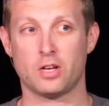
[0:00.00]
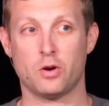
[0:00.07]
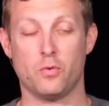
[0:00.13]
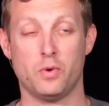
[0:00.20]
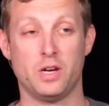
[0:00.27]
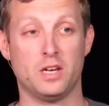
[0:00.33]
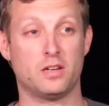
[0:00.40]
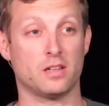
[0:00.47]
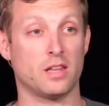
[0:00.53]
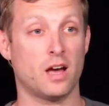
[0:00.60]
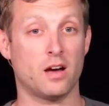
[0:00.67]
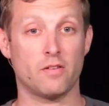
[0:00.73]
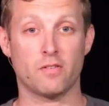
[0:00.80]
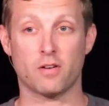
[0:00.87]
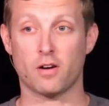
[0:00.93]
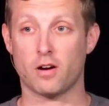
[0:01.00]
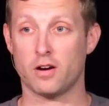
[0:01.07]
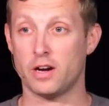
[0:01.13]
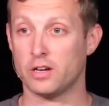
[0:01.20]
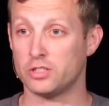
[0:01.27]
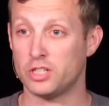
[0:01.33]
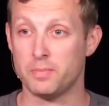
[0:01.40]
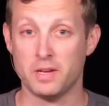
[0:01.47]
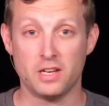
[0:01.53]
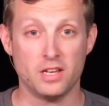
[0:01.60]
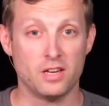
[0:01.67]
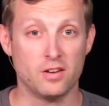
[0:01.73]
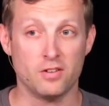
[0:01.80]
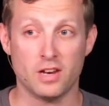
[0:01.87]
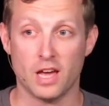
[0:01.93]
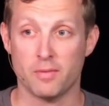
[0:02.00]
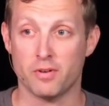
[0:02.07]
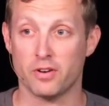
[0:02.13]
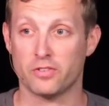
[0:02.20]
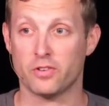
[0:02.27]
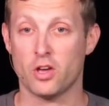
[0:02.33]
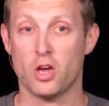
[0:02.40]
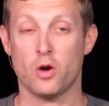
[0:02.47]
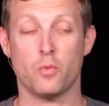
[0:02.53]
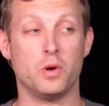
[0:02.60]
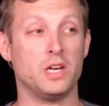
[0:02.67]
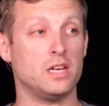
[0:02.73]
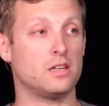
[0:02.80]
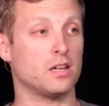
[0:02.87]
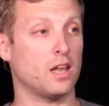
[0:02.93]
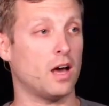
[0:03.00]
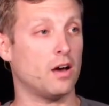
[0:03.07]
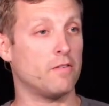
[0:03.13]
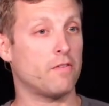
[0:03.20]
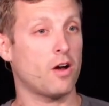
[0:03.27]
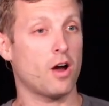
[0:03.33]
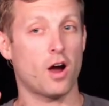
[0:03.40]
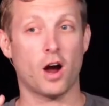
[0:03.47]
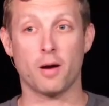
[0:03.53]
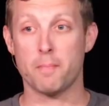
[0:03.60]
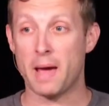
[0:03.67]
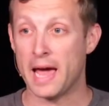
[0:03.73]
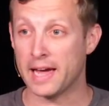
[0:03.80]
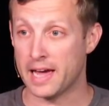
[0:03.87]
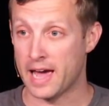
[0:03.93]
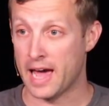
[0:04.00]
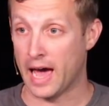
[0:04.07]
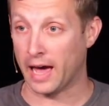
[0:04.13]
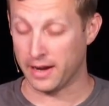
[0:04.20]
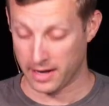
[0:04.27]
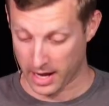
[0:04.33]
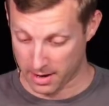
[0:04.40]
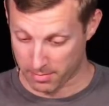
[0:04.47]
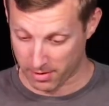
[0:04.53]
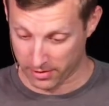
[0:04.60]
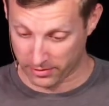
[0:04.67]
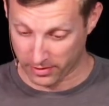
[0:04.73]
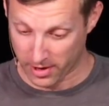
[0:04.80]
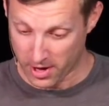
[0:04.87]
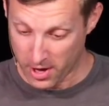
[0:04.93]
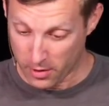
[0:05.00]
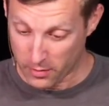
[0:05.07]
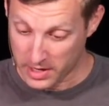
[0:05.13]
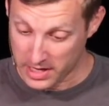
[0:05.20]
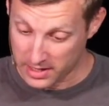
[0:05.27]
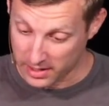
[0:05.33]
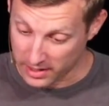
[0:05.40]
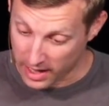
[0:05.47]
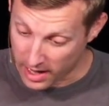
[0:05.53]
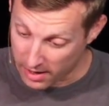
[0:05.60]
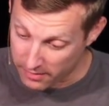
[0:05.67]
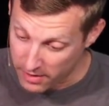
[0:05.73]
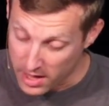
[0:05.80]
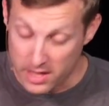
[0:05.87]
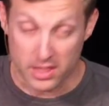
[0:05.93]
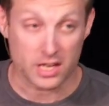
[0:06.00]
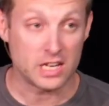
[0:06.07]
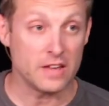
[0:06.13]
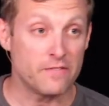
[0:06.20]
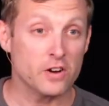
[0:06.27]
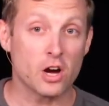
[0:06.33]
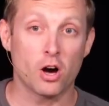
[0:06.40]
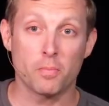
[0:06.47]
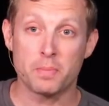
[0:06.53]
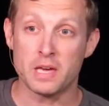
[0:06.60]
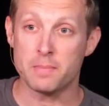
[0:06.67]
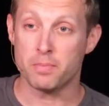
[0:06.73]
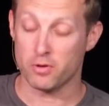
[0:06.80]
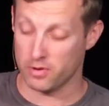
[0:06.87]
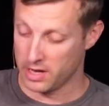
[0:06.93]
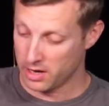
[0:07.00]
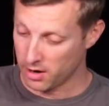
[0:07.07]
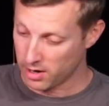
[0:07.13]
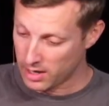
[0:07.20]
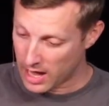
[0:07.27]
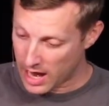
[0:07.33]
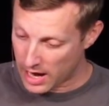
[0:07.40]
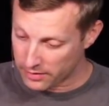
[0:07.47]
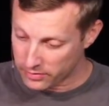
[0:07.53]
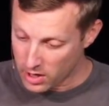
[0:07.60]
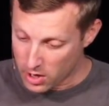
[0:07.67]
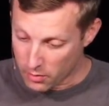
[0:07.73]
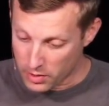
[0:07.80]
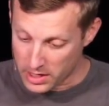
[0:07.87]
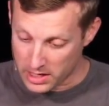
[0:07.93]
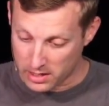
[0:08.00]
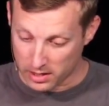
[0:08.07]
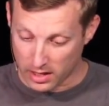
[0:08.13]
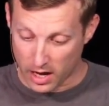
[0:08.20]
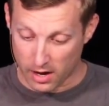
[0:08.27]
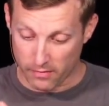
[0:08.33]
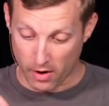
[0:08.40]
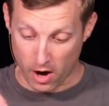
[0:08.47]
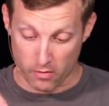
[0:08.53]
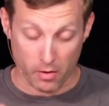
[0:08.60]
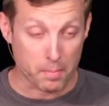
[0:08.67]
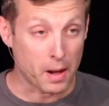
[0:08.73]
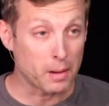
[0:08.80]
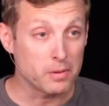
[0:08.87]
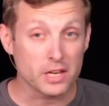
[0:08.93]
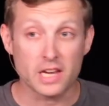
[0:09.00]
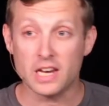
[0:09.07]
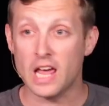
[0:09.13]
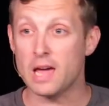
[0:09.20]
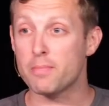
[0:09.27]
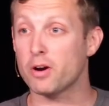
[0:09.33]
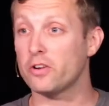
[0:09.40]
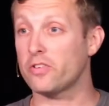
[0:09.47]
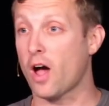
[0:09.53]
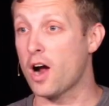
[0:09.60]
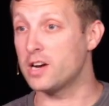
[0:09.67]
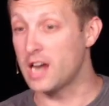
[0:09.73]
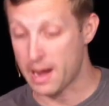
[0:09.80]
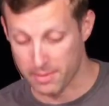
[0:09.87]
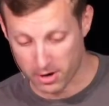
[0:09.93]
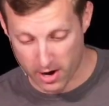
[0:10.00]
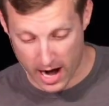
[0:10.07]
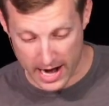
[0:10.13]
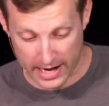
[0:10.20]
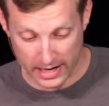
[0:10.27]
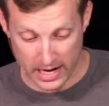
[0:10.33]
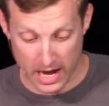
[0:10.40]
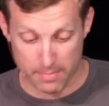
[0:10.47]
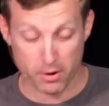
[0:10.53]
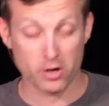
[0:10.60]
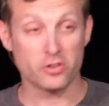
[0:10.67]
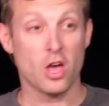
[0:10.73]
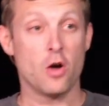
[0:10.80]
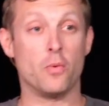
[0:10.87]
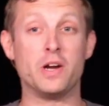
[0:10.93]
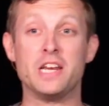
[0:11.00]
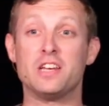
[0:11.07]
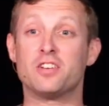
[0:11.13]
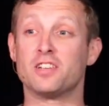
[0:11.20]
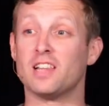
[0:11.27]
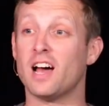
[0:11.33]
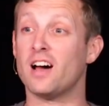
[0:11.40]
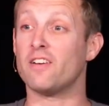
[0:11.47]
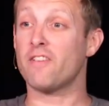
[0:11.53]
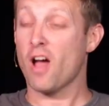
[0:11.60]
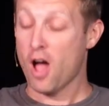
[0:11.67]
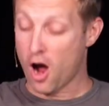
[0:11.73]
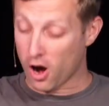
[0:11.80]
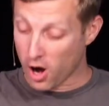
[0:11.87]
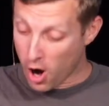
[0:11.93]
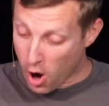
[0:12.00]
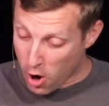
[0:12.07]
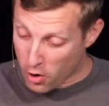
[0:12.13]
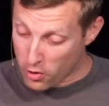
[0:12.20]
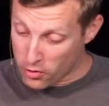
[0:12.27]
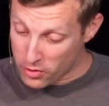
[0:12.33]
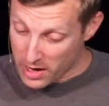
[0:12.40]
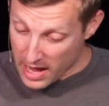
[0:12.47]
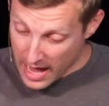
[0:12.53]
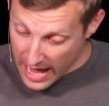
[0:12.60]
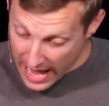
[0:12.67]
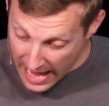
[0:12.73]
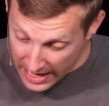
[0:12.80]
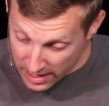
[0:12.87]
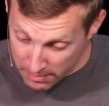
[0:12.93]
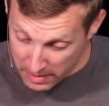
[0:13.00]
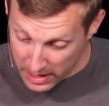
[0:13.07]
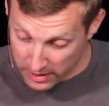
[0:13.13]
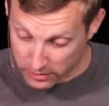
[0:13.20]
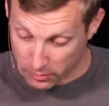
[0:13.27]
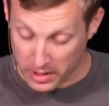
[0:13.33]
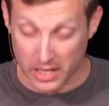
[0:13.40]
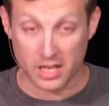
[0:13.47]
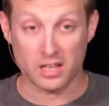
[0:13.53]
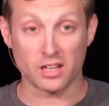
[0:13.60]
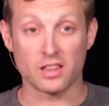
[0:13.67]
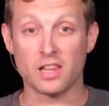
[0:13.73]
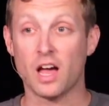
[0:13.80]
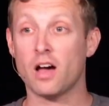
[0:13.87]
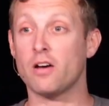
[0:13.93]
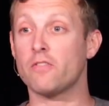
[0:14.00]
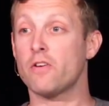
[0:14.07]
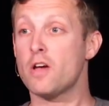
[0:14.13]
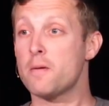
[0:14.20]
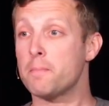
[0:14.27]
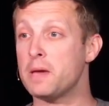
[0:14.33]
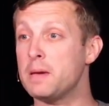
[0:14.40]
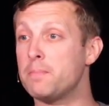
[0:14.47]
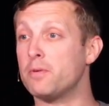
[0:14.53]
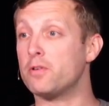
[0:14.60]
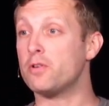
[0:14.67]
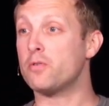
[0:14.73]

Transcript: We need to love our LGBTQ neighbors. We need to love our MAGA hat neighbors. We need to love the difficult people in our lives. We need to love our Republican neighbors, our Democratic neighbors. We need to love our own enemies. We need to love people